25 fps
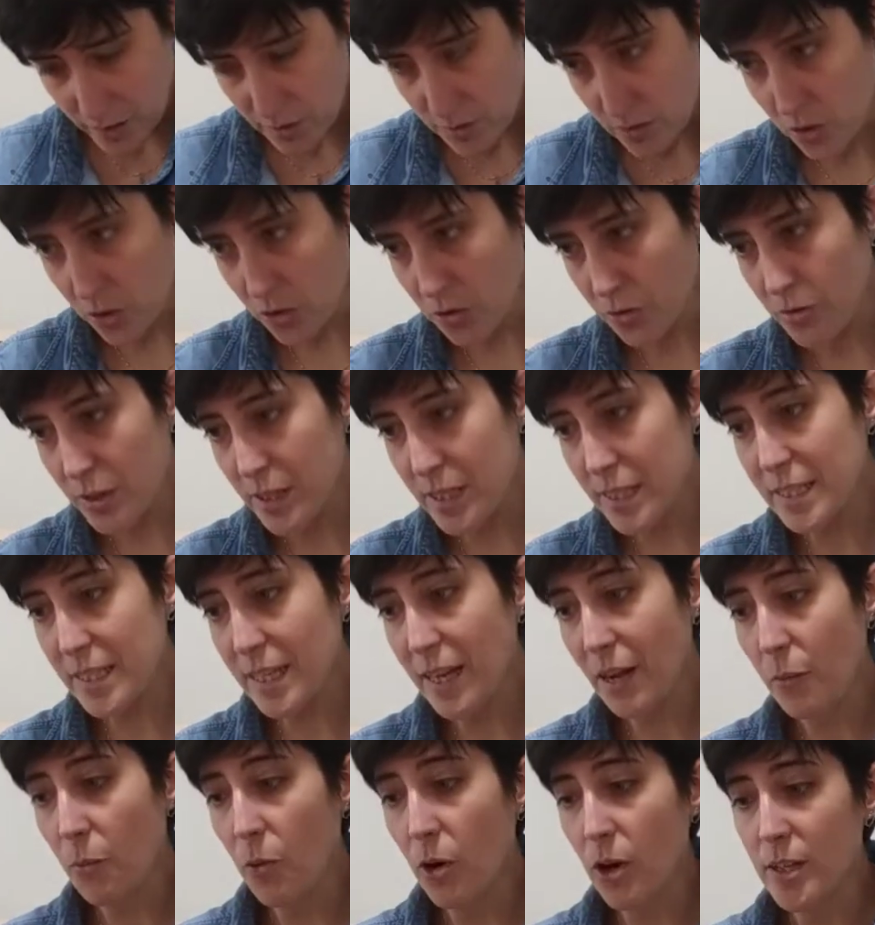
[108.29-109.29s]
so the
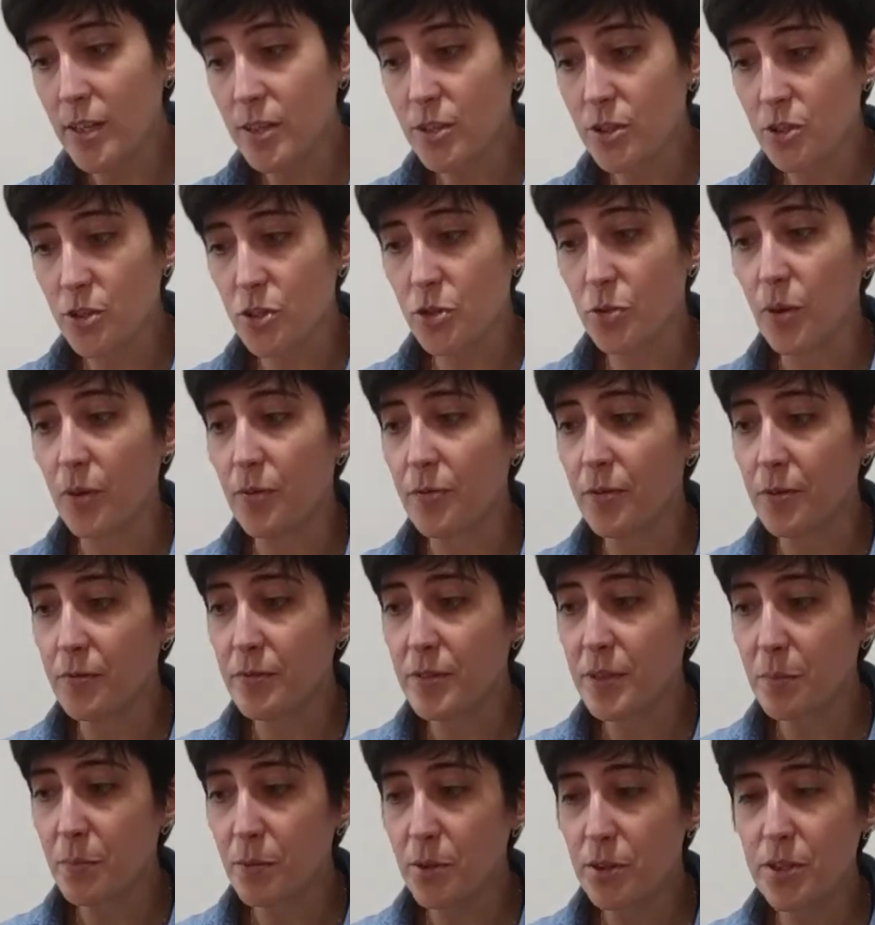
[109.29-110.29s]
reason I wanted to do a
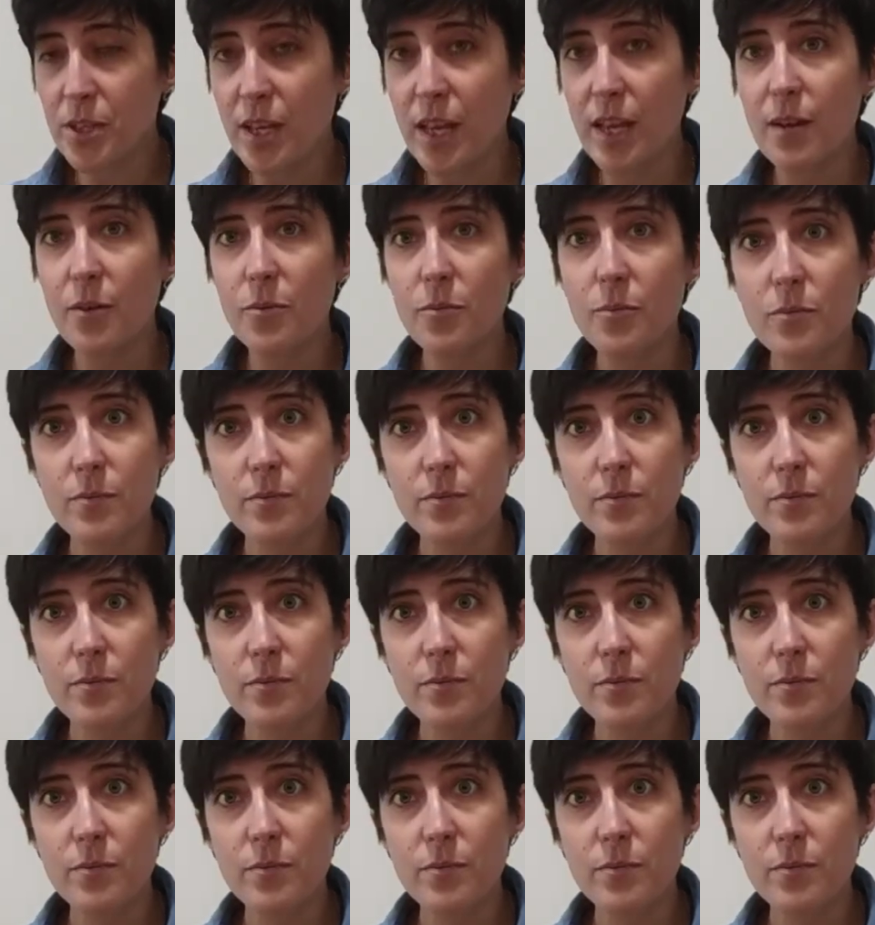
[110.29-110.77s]
50%